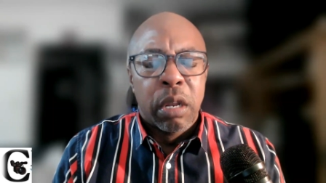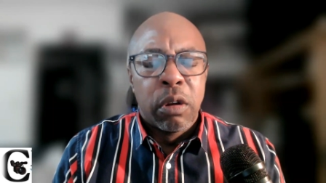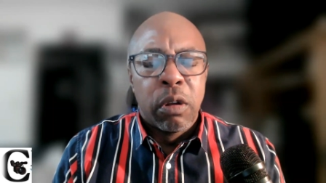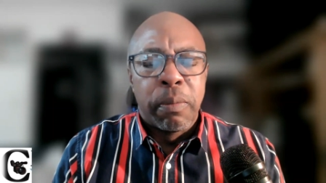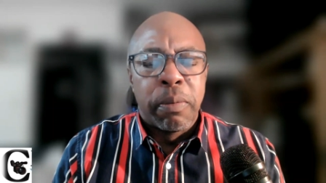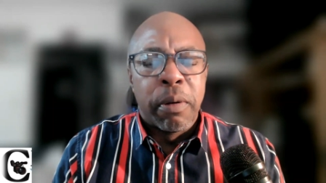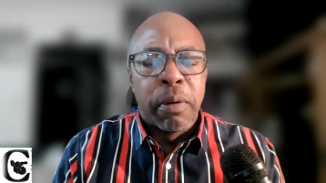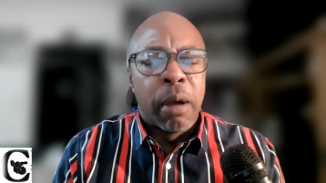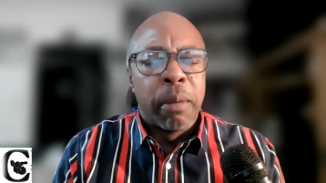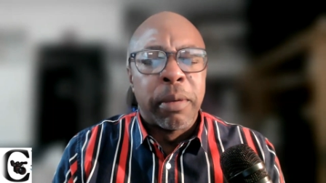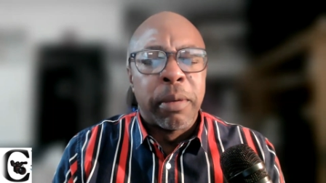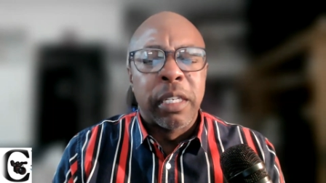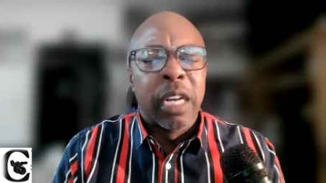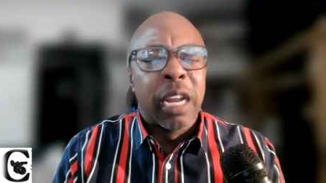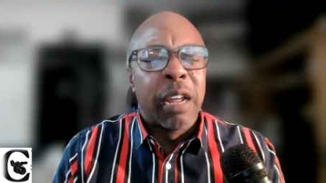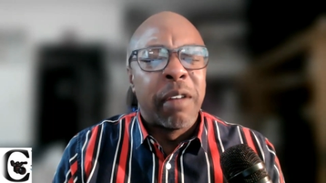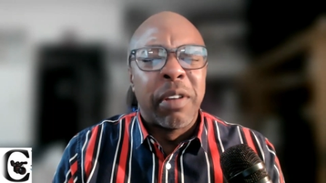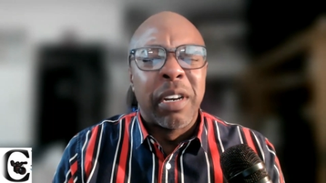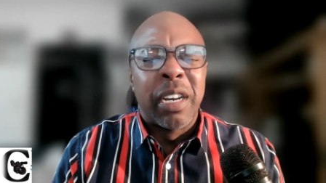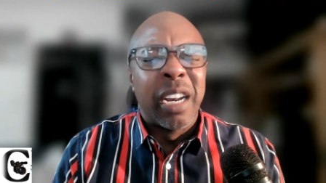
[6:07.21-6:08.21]
You promise
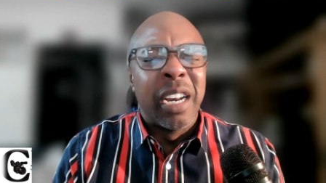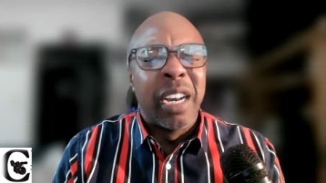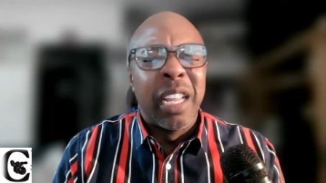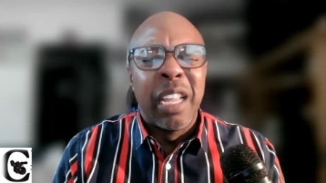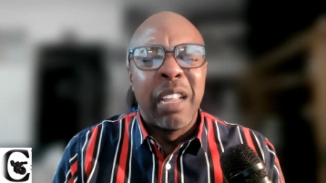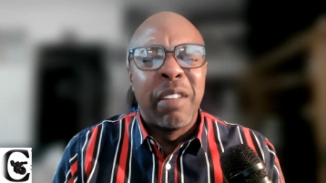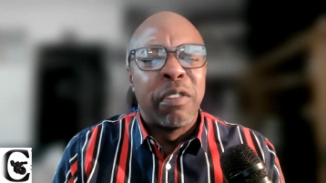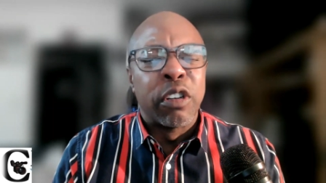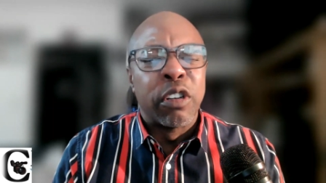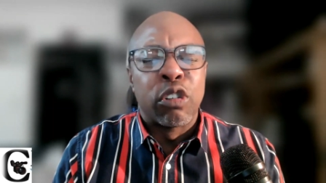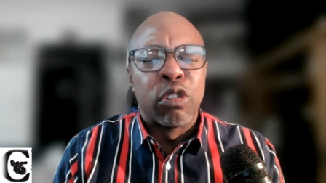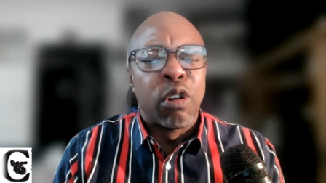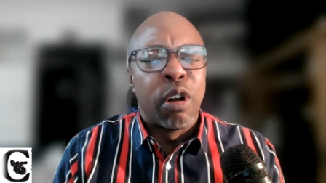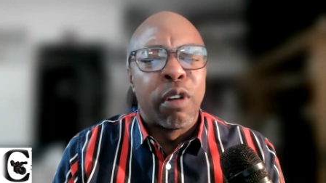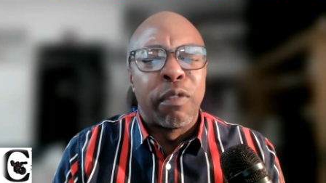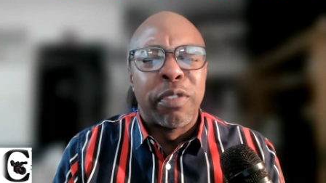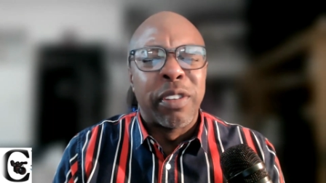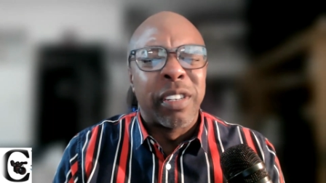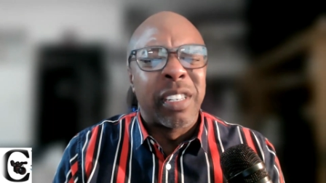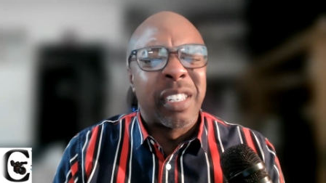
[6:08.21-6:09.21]
never to leave us
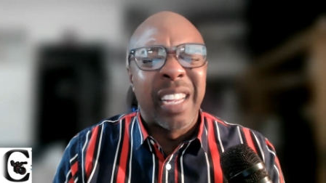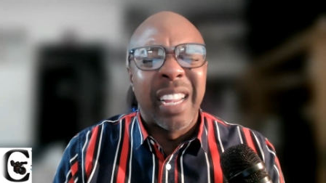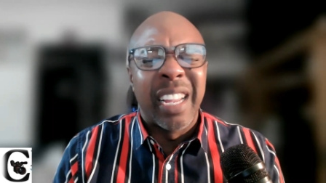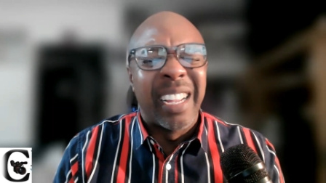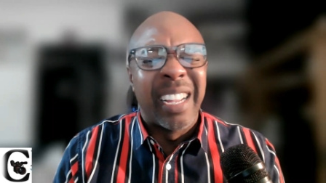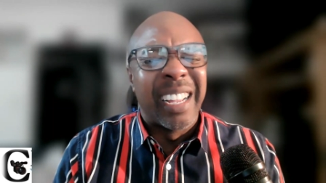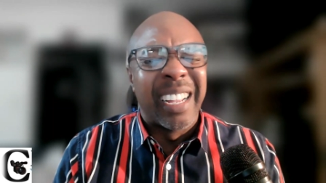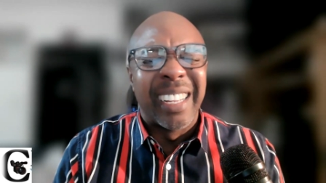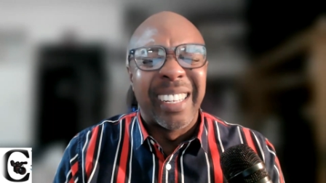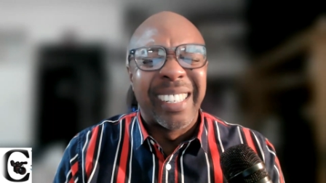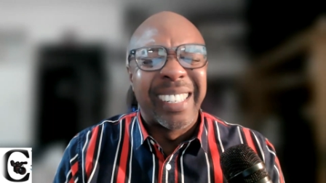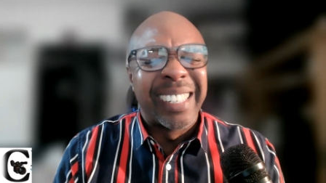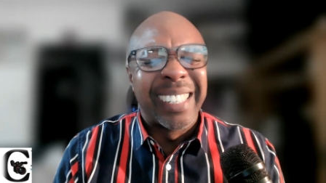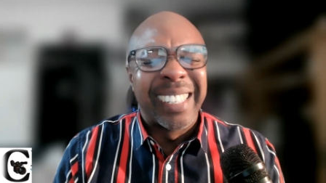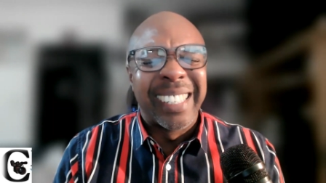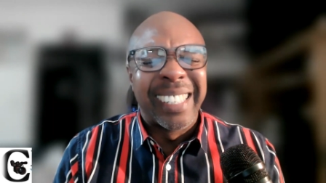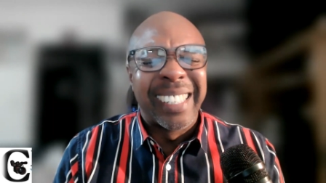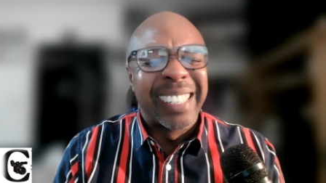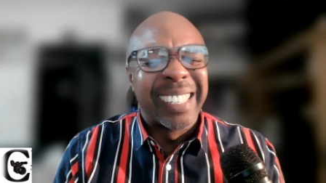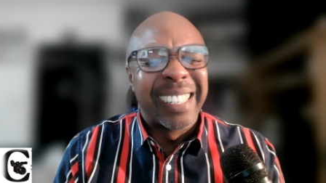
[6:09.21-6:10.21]
nor forsake
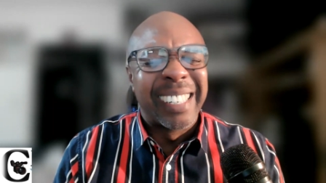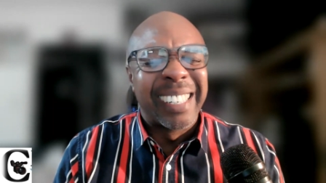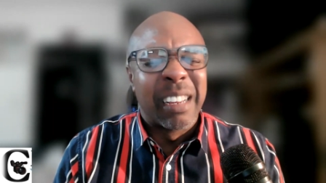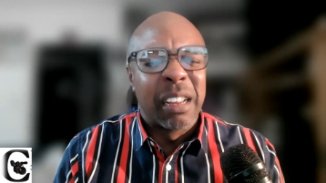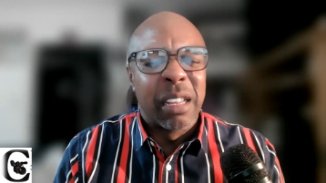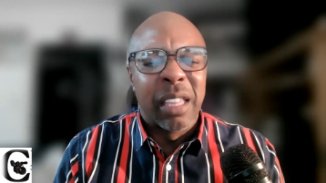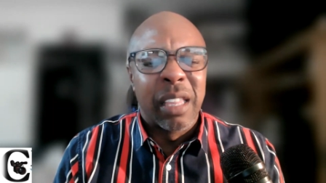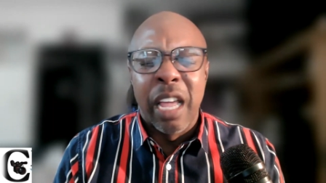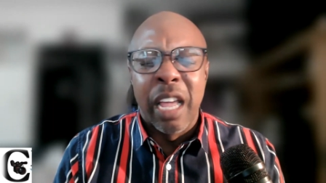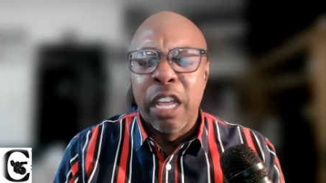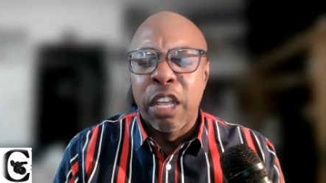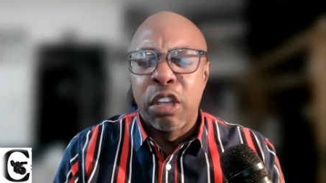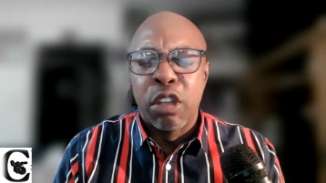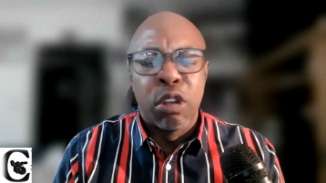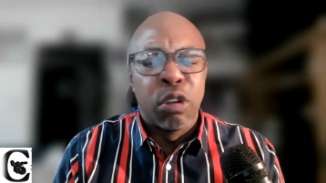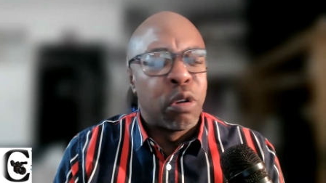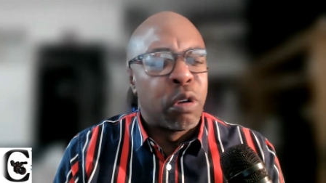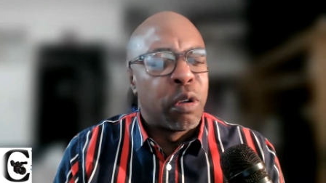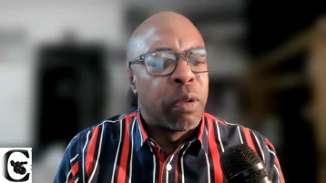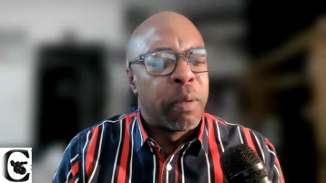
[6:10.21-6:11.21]
us. Thank
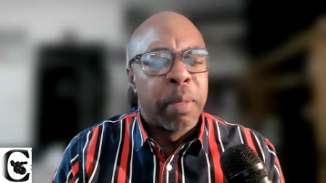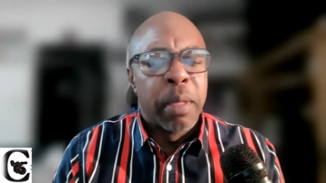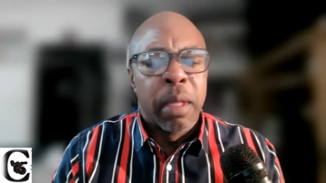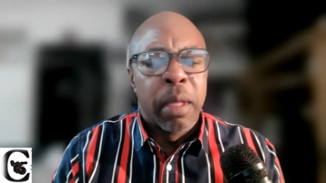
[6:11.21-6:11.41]
you